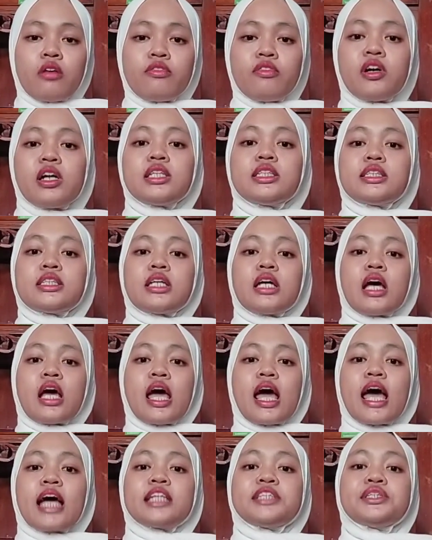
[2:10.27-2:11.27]
First,
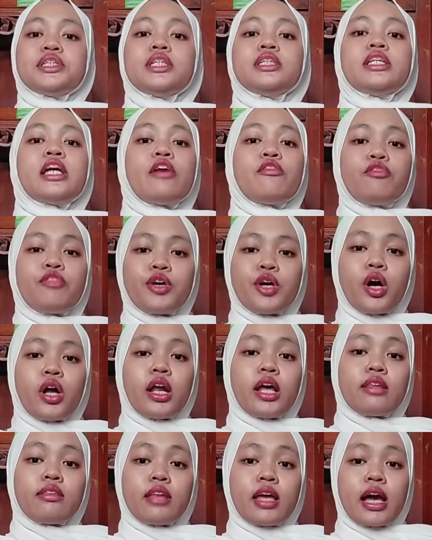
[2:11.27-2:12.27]
actions that
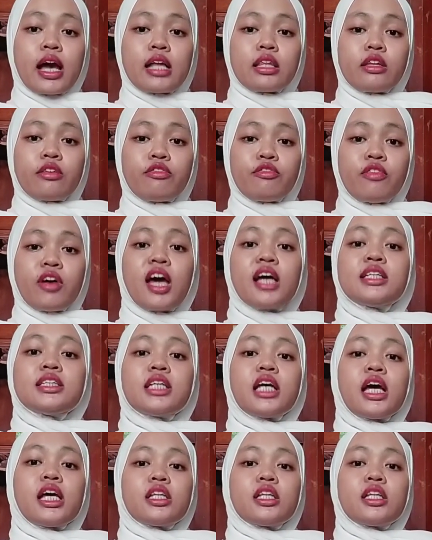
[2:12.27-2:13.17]
violate negative face